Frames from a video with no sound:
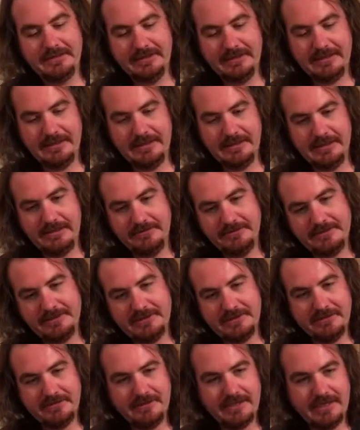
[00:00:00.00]
Let's
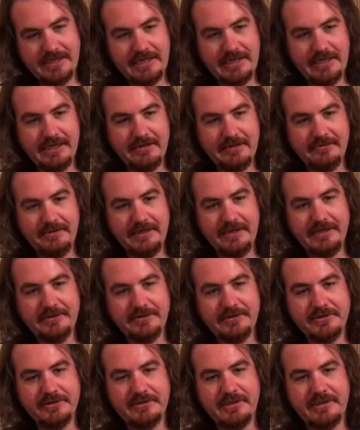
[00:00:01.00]
see what we got here. We
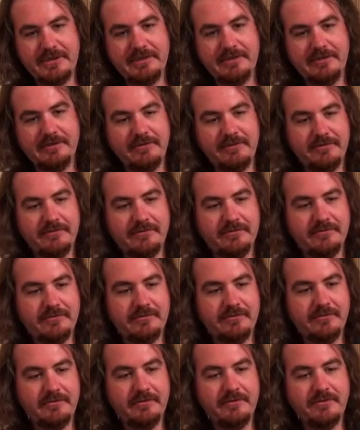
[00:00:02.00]
got just like a little
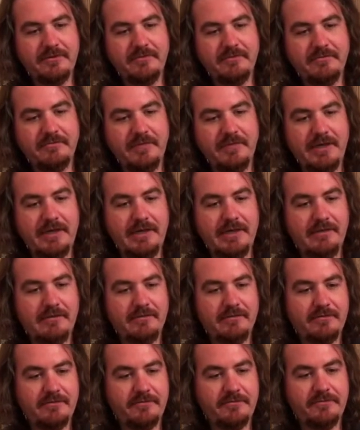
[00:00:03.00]
mini
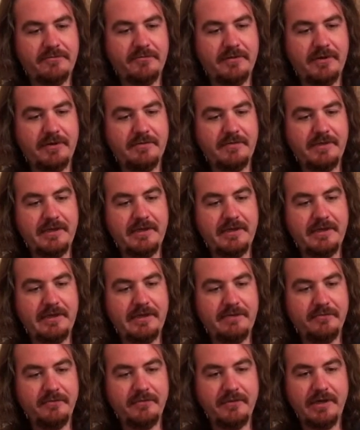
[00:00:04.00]
freebie
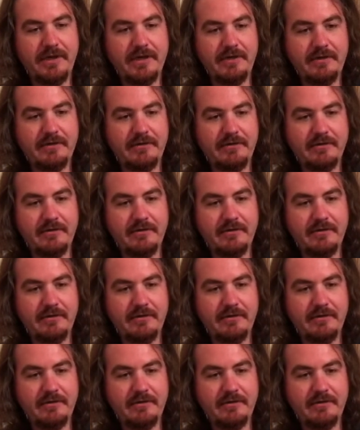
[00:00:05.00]
giveaway